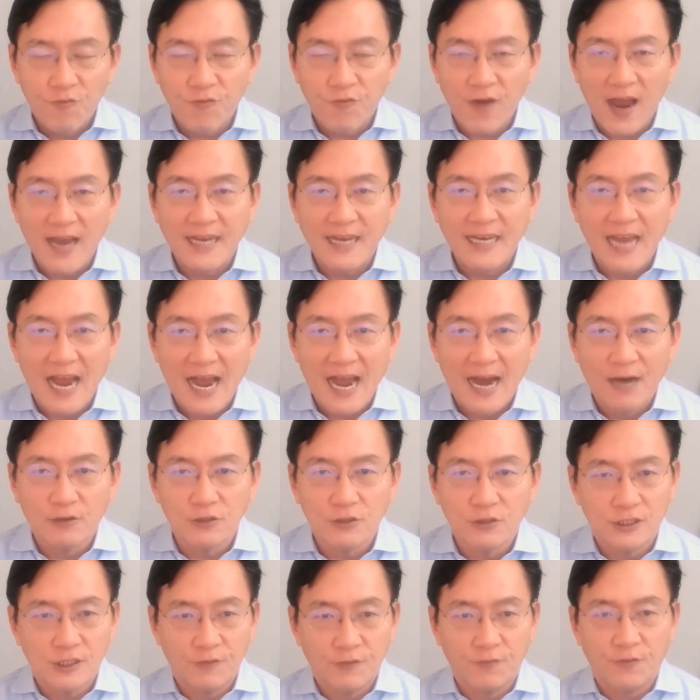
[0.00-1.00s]
Find
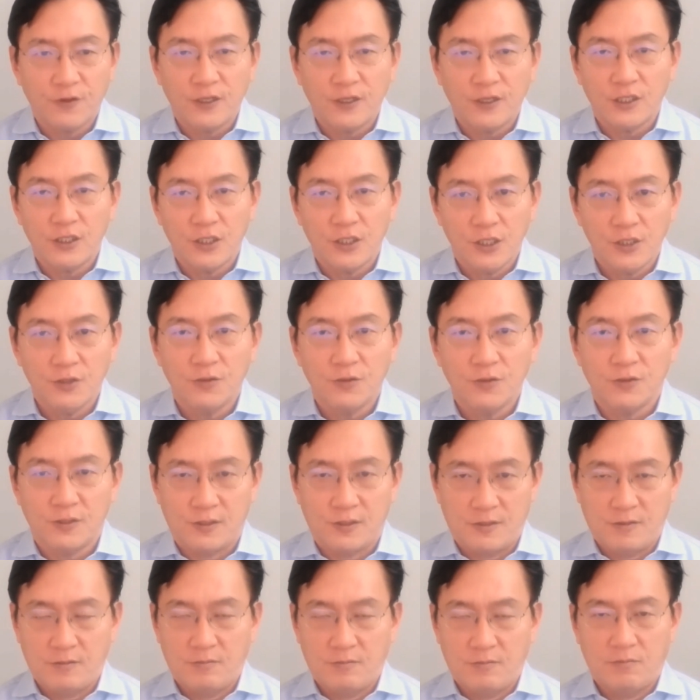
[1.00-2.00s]
out different
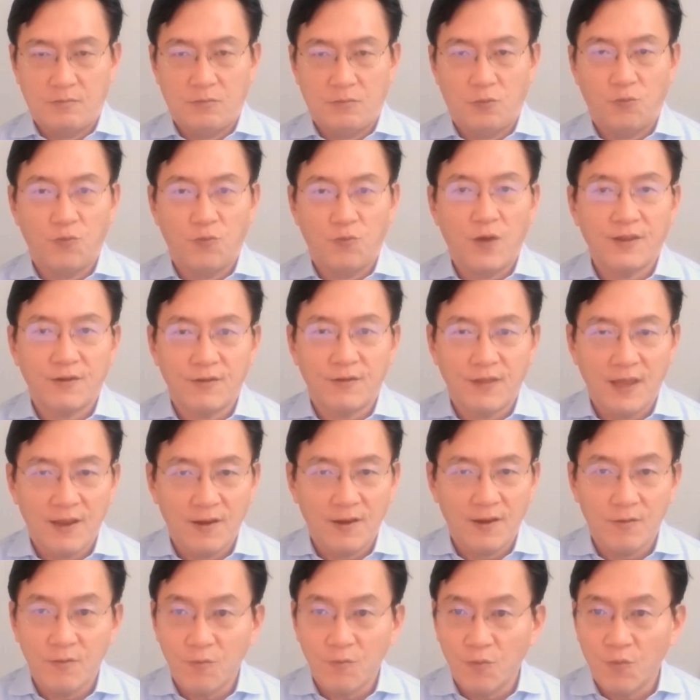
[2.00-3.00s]
news, whether
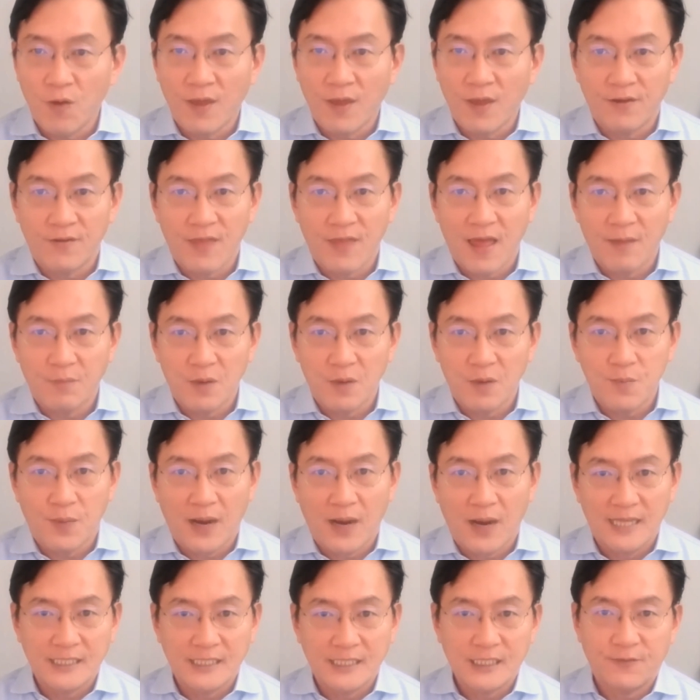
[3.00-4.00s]
they whether that be
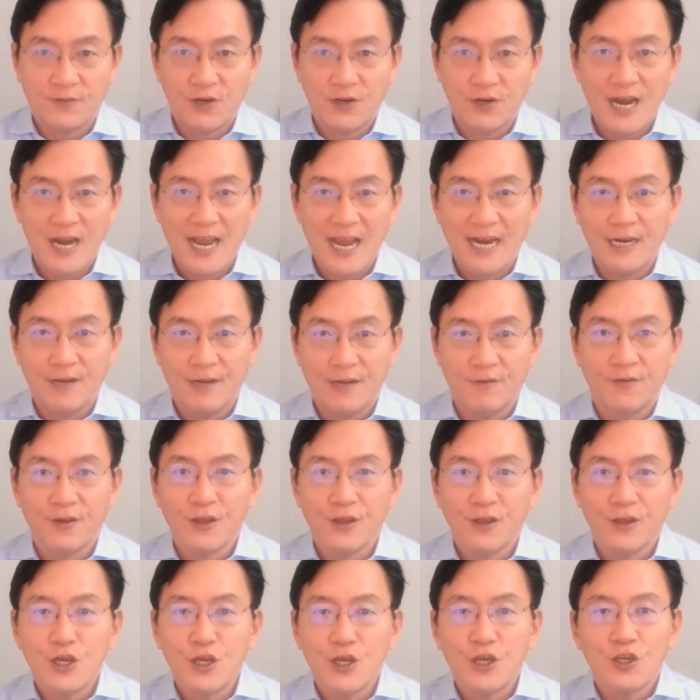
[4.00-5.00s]
positive or negative.
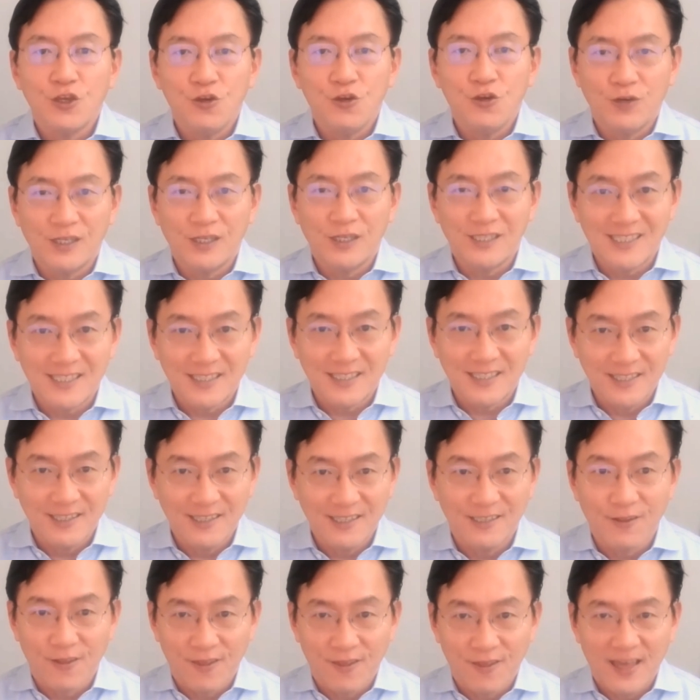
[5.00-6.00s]
You can
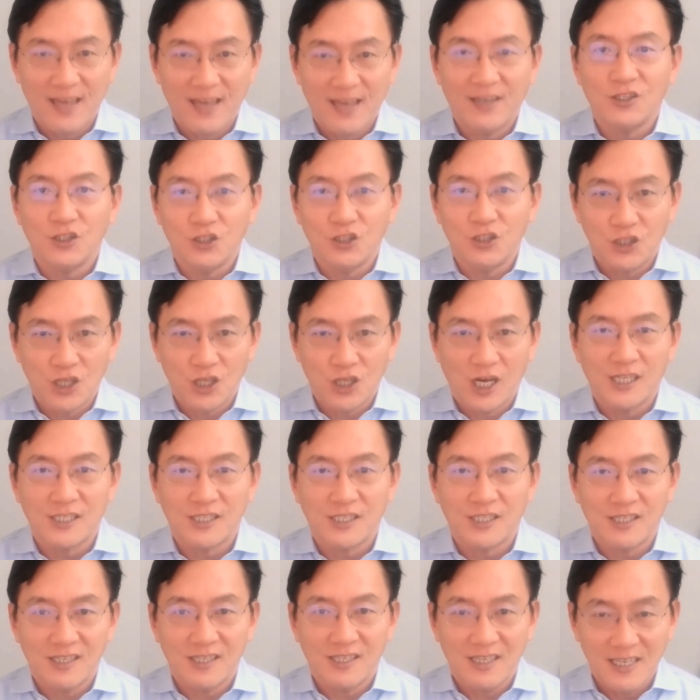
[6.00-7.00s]
still then
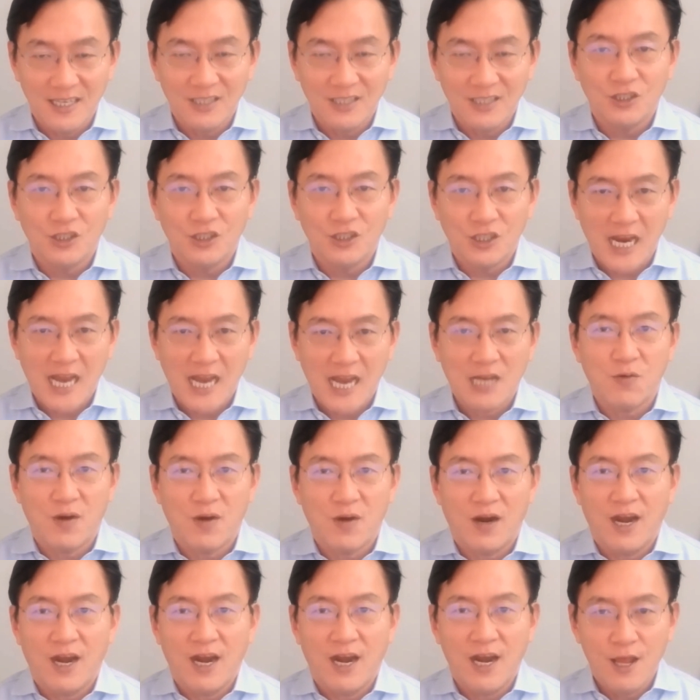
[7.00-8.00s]
adjust in
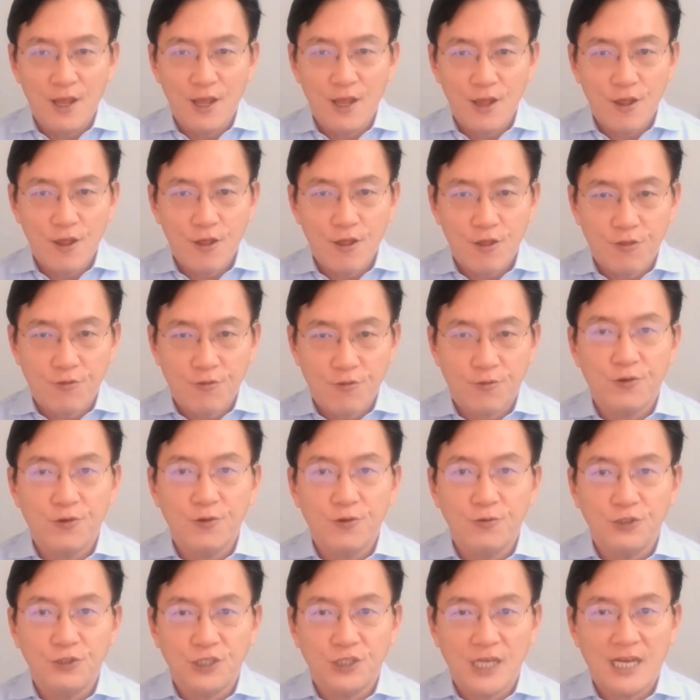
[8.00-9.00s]
January
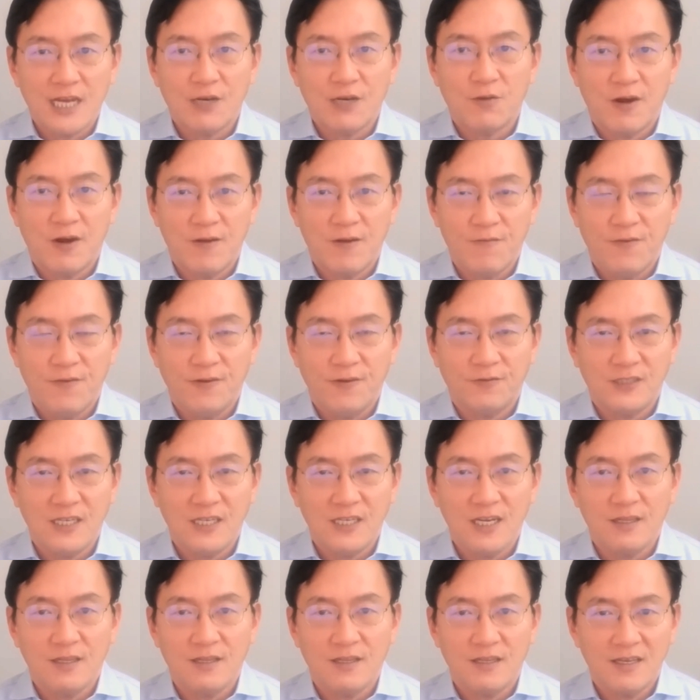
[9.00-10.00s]
through January
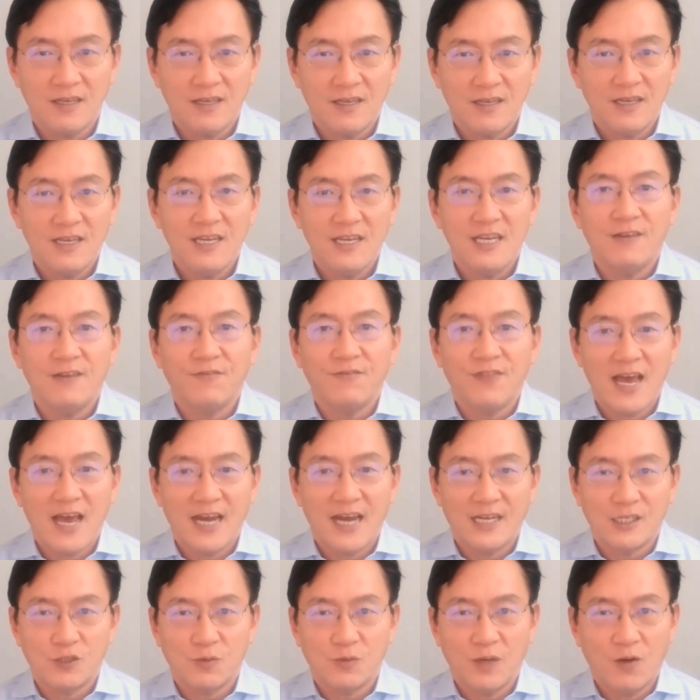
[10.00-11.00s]
15th if
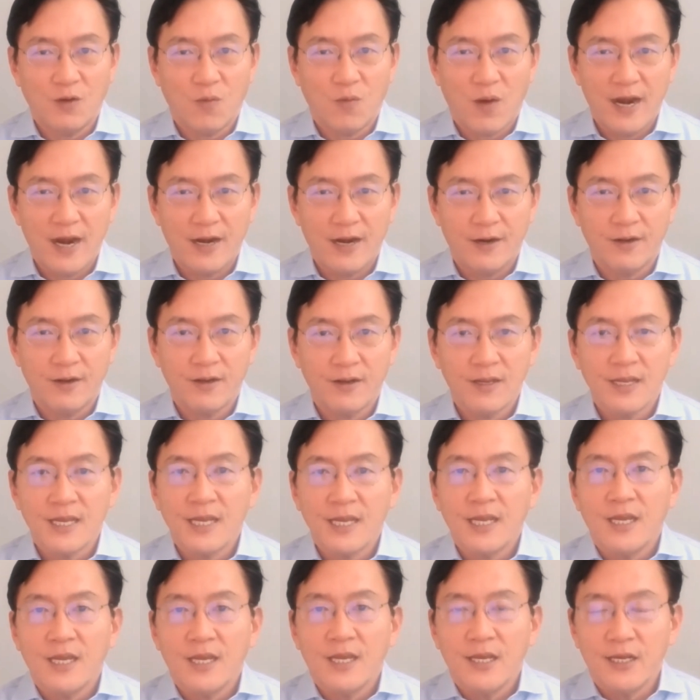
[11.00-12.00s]
that is required.
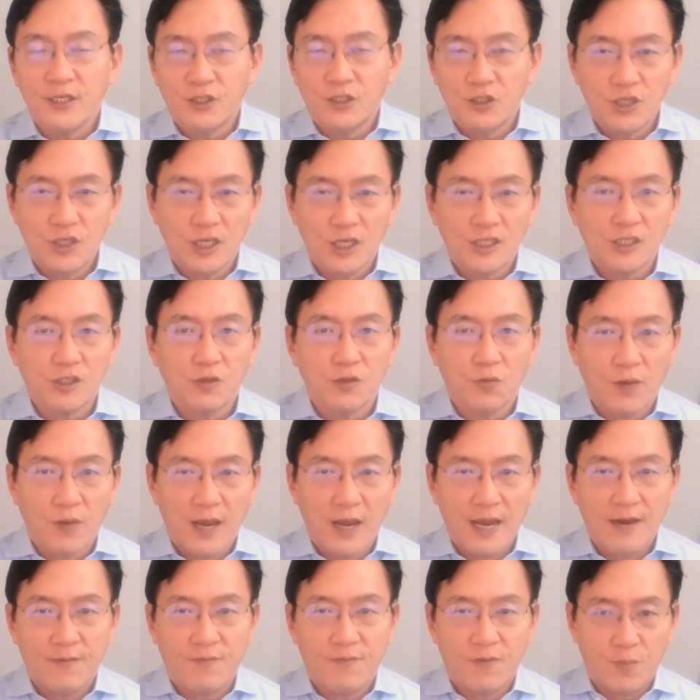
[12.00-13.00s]
It's just a
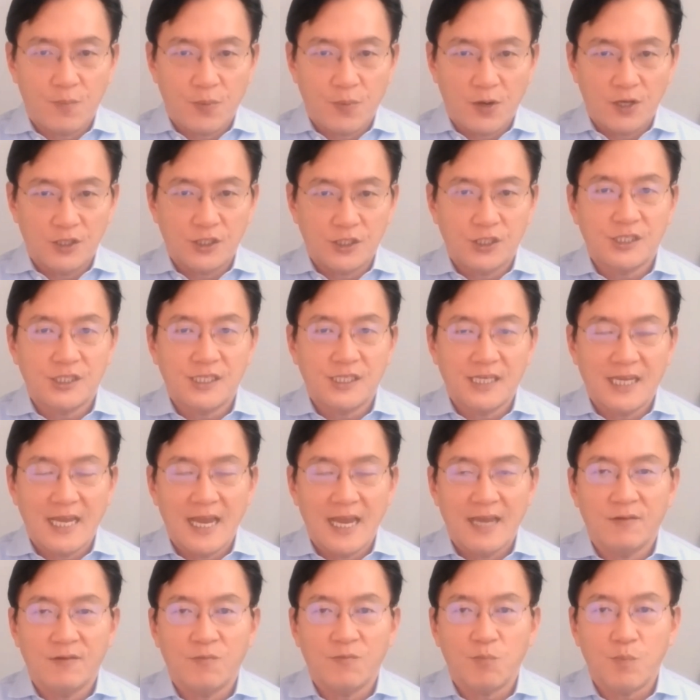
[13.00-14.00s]
way for persons to
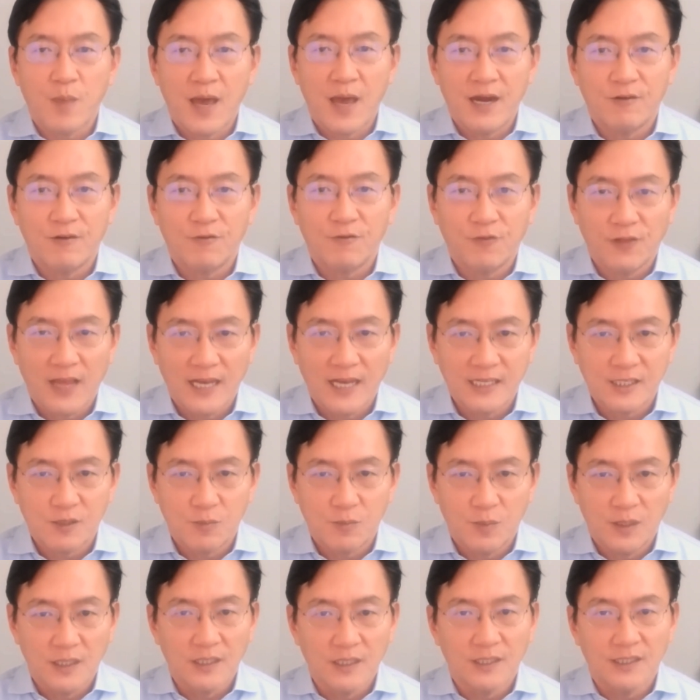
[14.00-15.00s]
get better
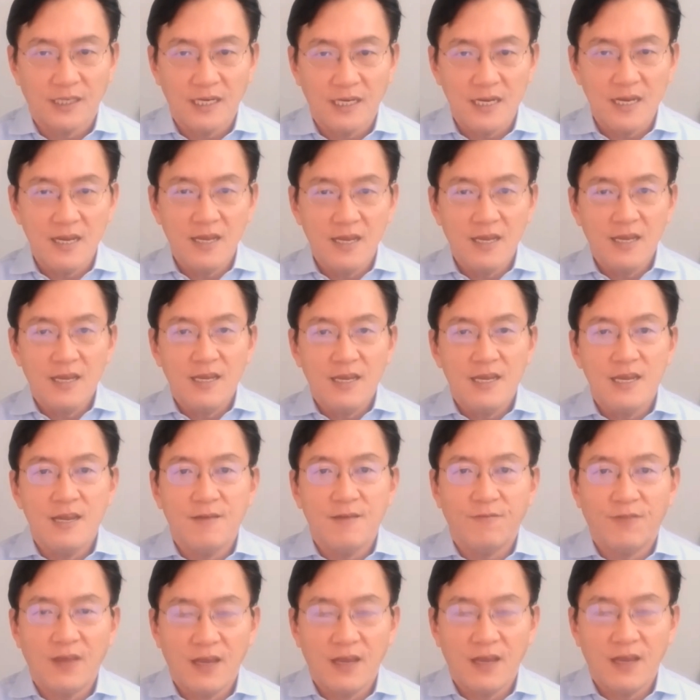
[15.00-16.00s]
flexibility
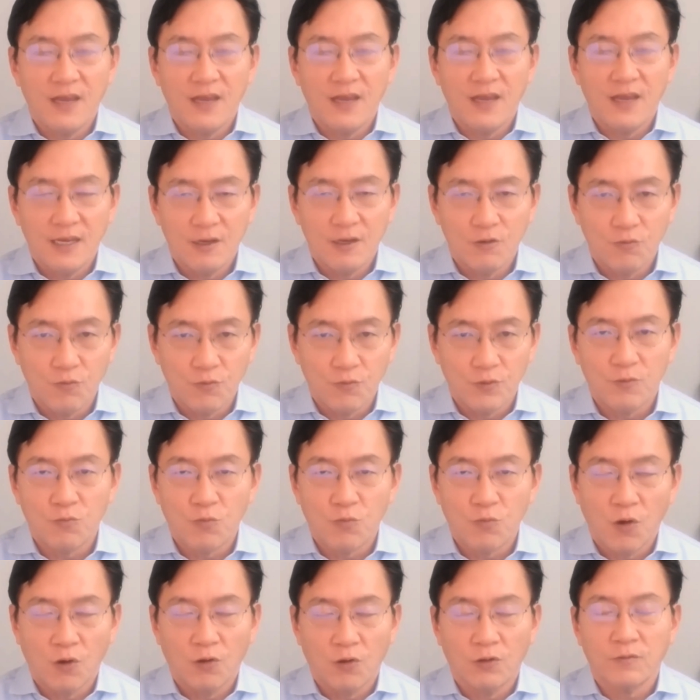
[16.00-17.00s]
if they
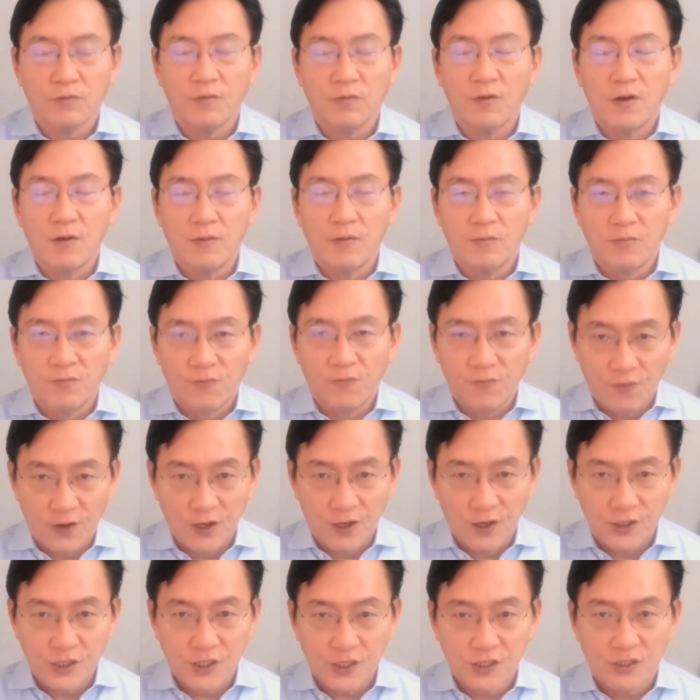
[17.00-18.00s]
enroll
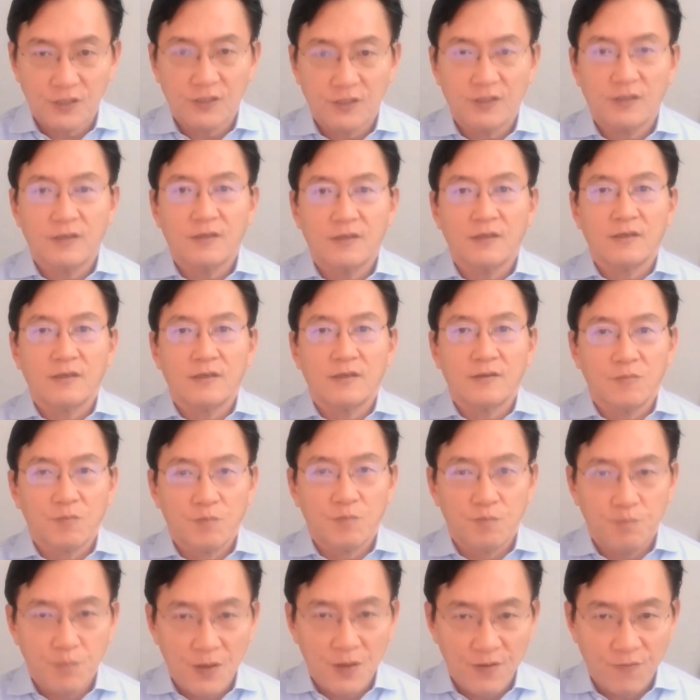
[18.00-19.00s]
first
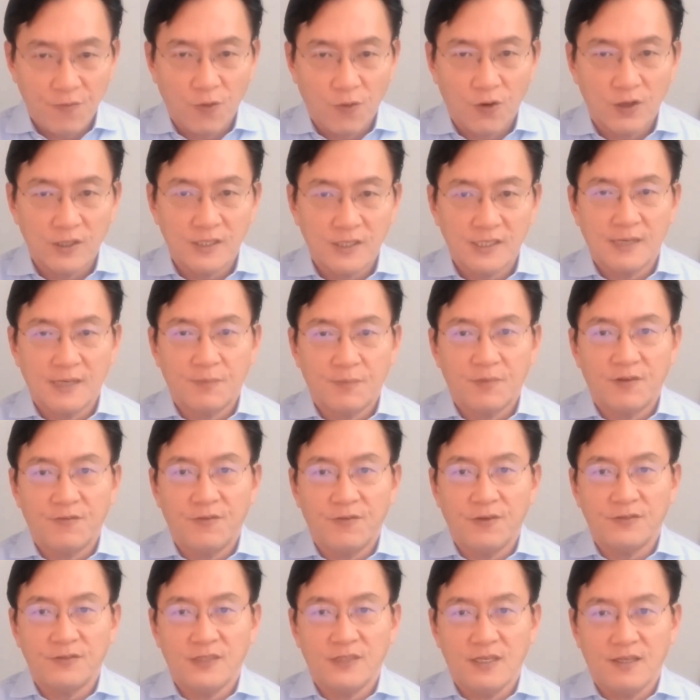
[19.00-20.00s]
before December
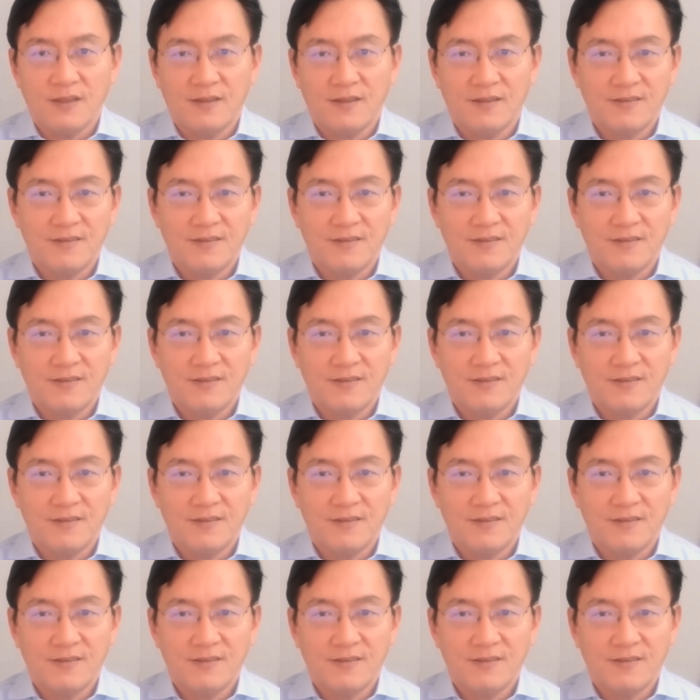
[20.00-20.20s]
15th.